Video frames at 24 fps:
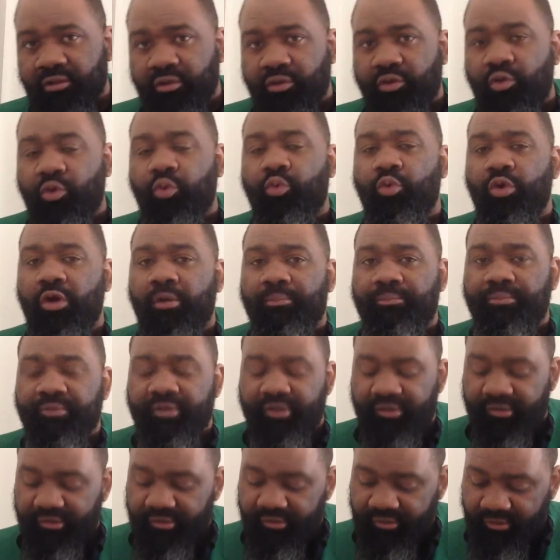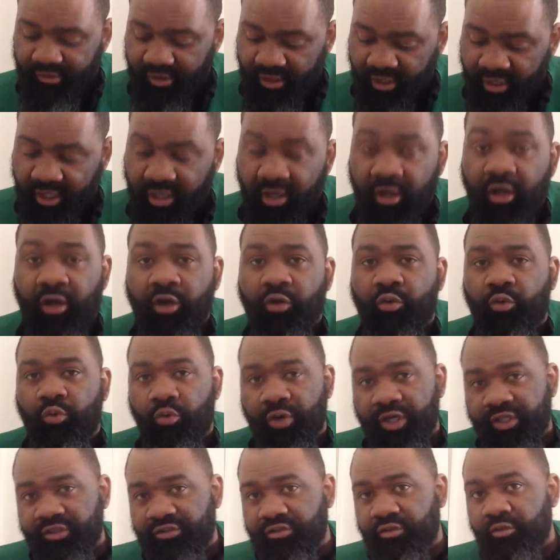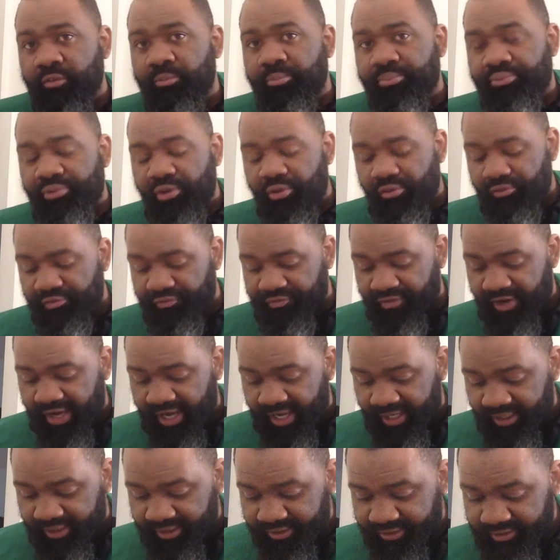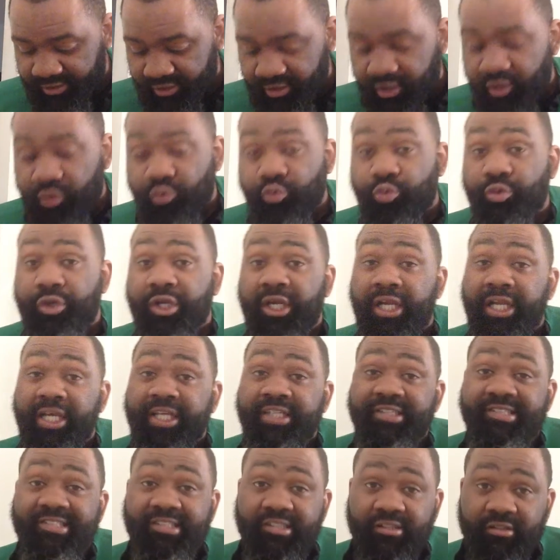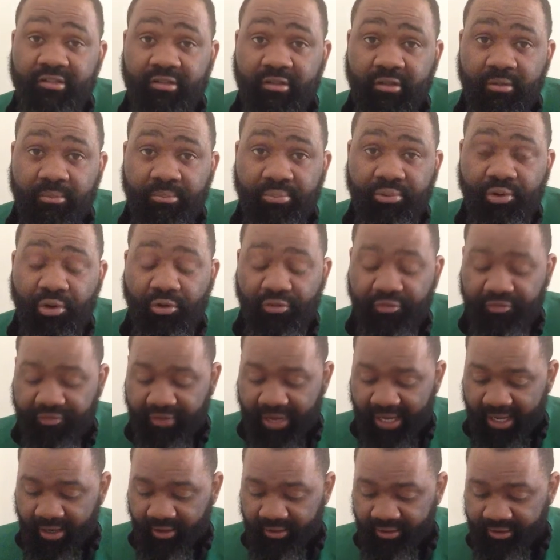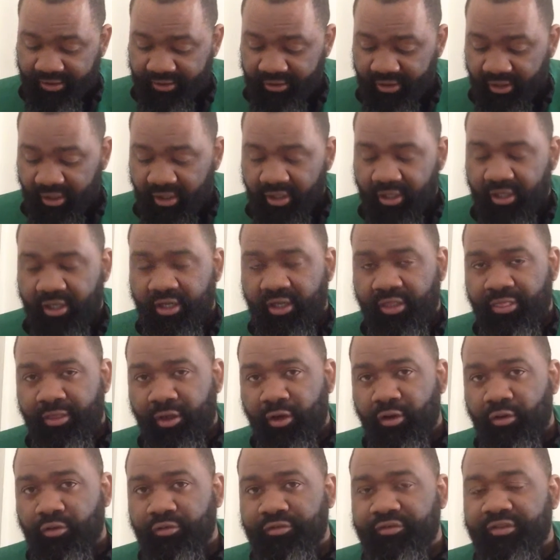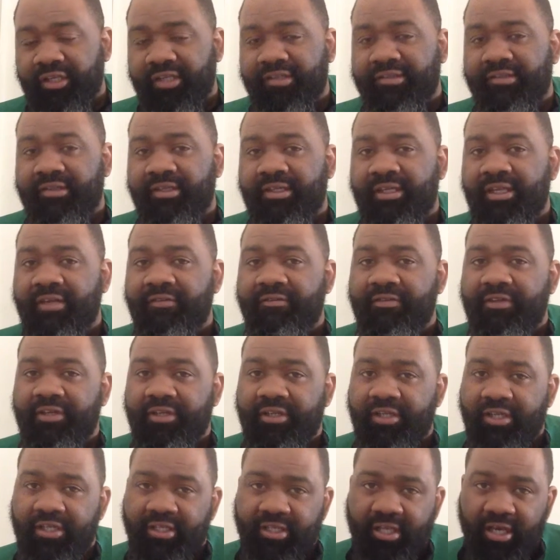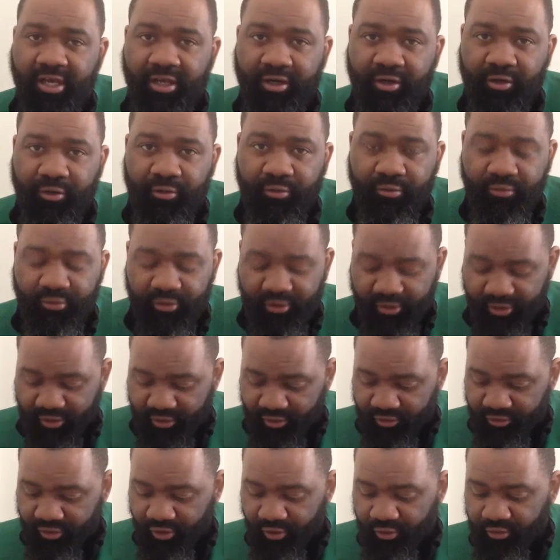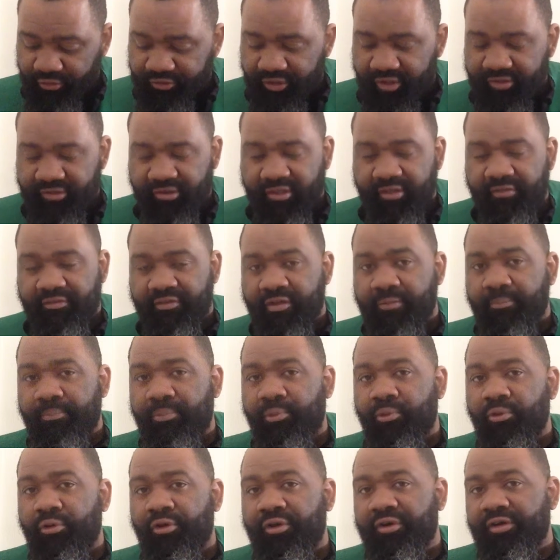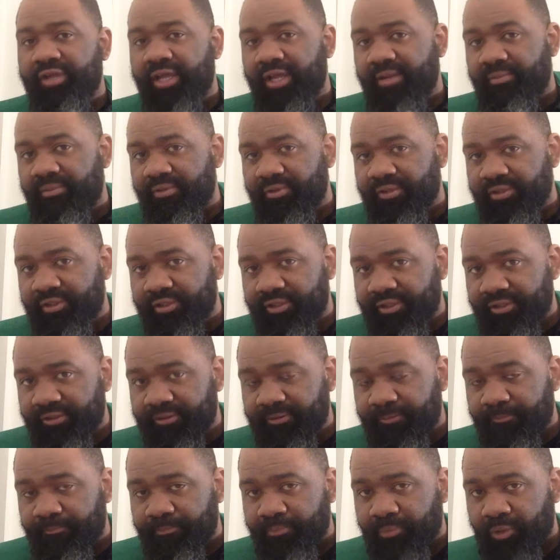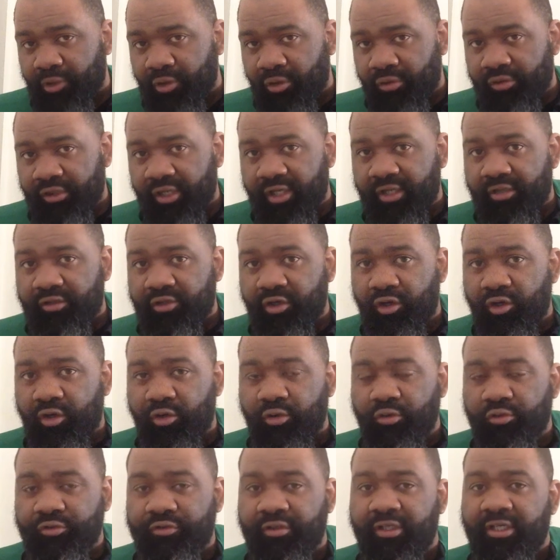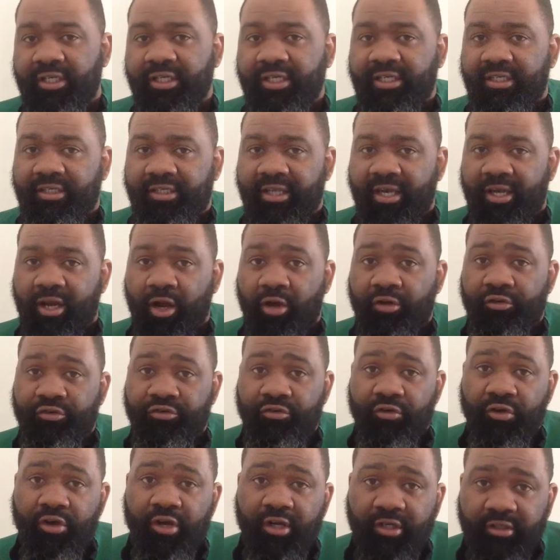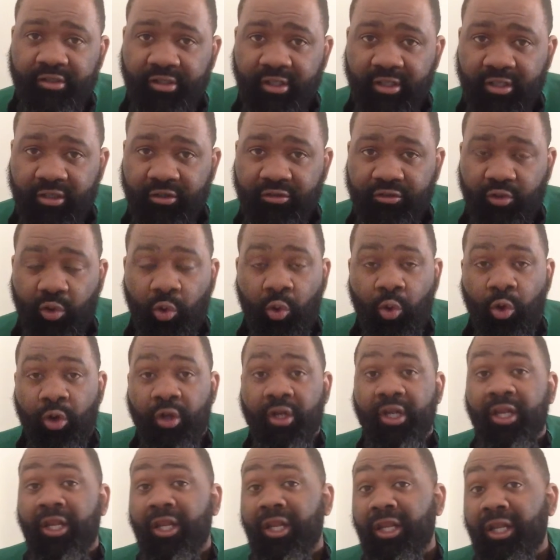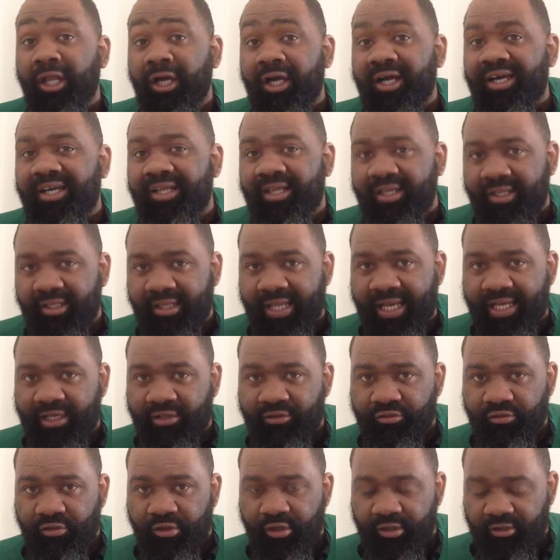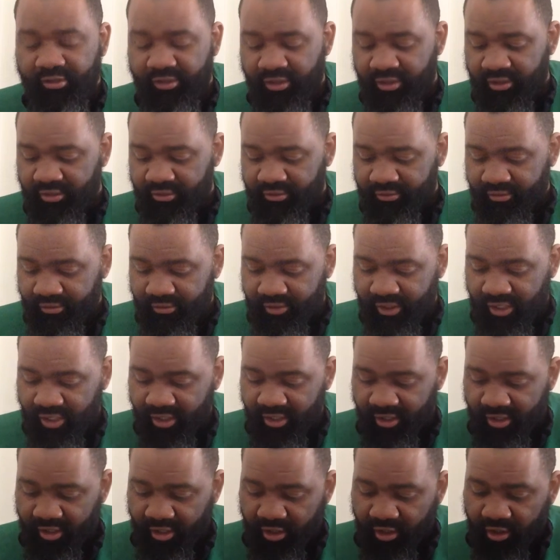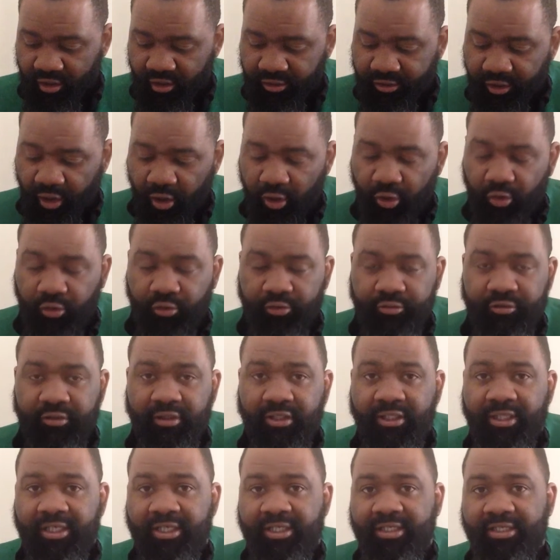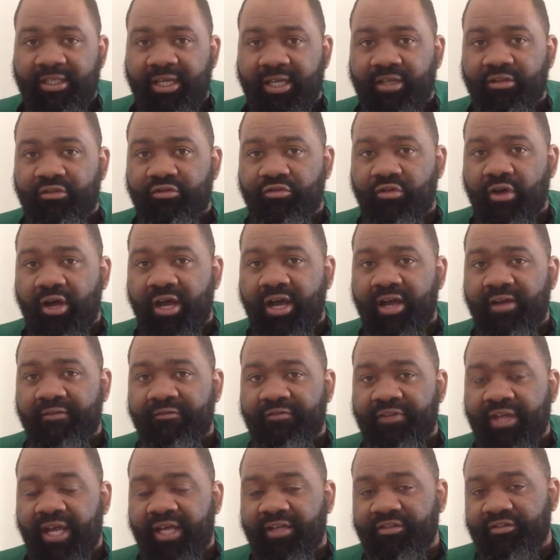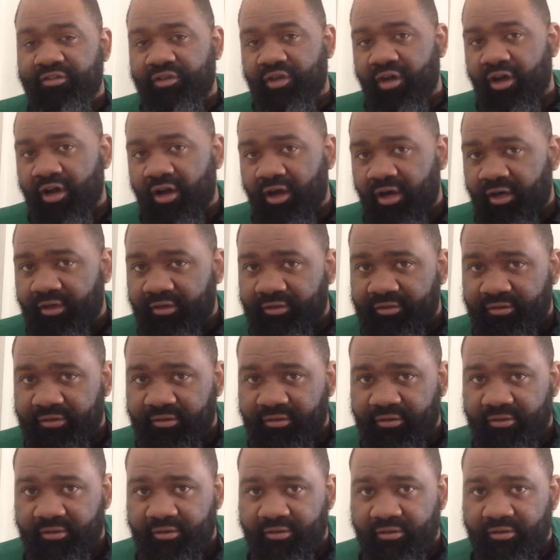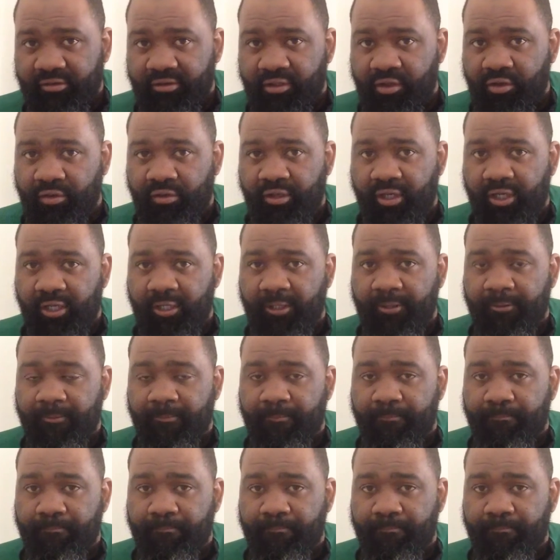corruptness, uh, racial profiling, religious profiling, uh, those that's living in the ghetto, those that's living in poor neighborhoods, okay, those that are drug dealers or look like drug dealers, okay, those that drive nice cars, okay,